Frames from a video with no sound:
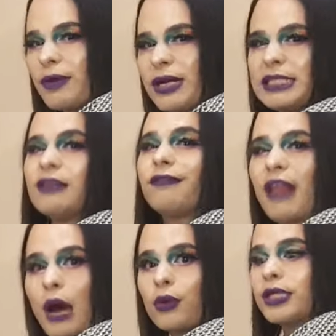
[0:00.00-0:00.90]
reason the
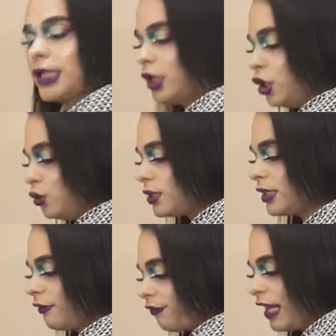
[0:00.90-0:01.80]
flour dilutes
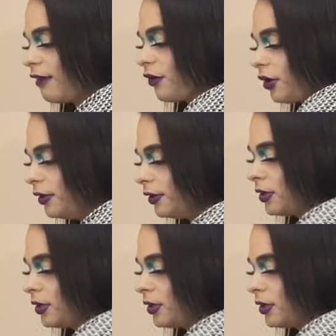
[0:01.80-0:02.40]
the flavor.